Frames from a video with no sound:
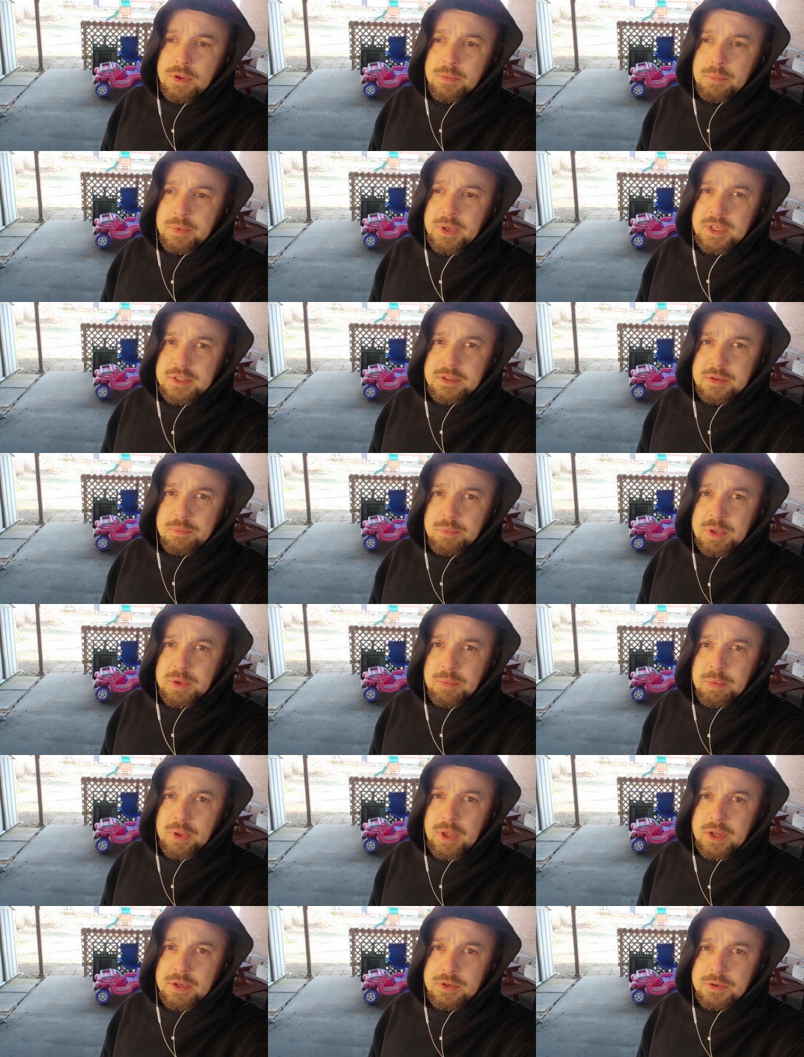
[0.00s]
amazing people
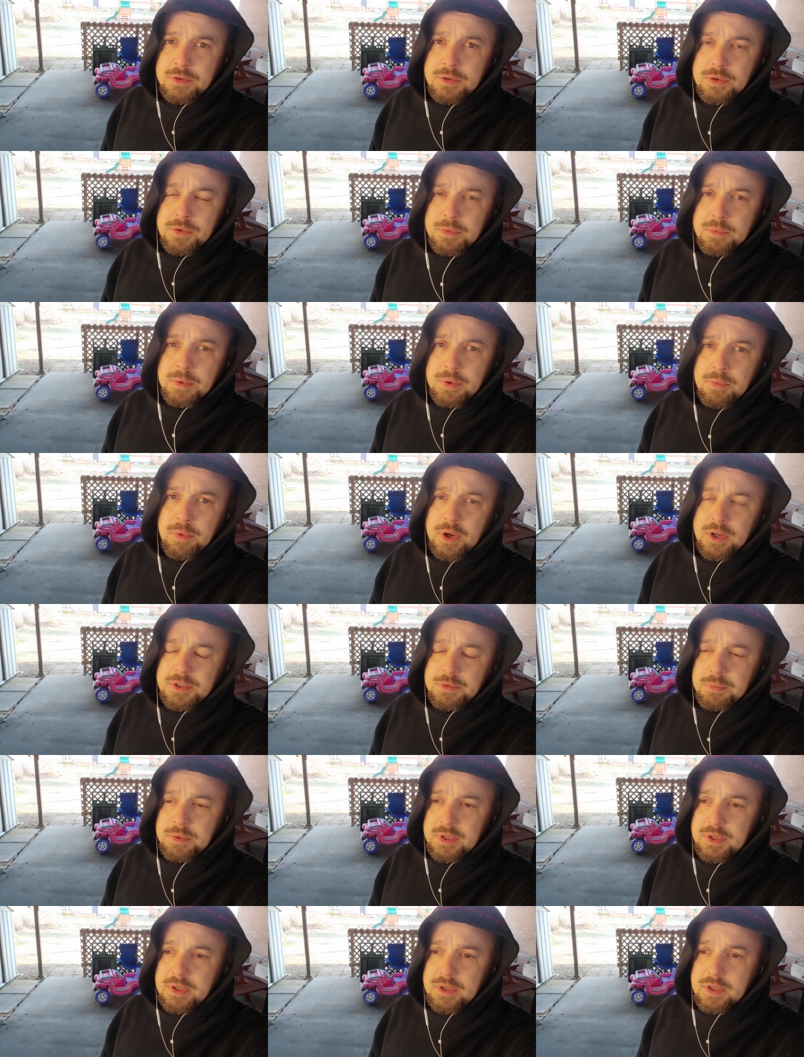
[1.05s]
on YouTube that watch
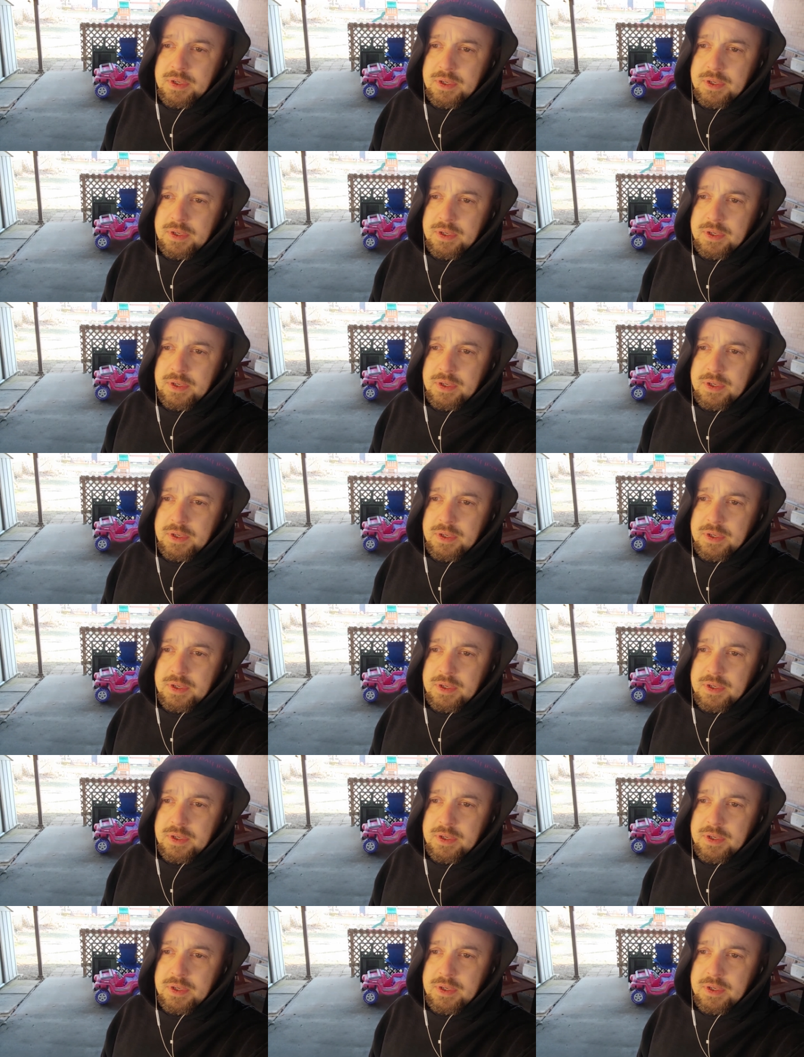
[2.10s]
me.